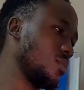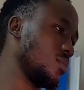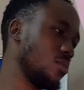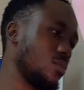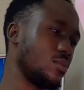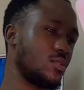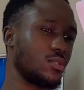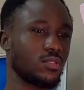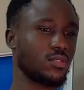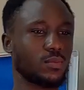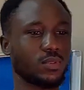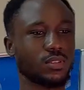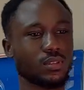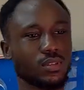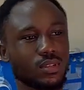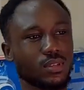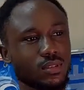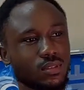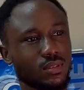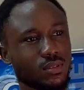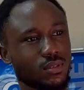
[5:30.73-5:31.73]
well, don't judge me.
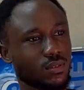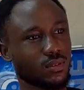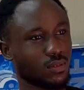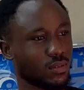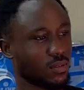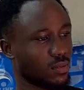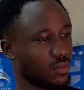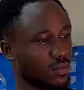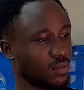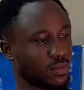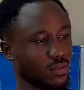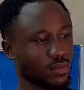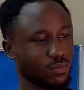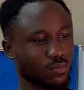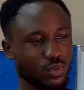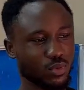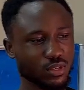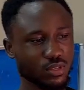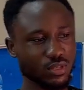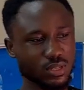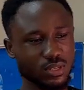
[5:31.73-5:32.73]

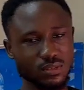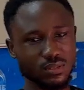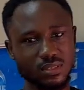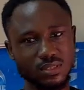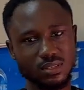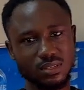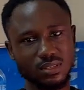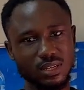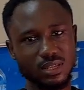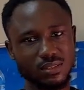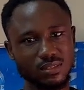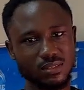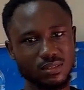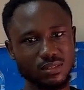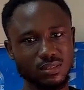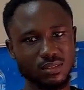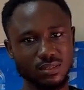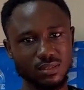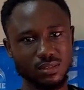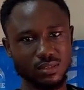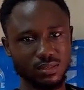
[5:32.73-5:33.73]
But you can see that
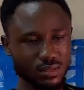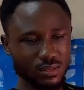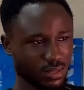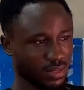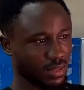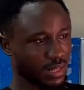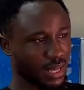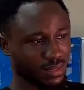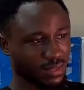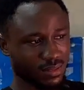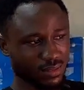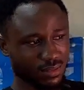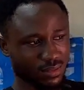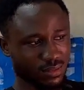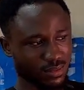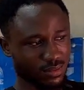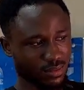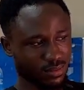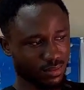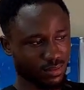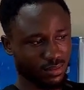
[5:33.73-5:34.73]
the light is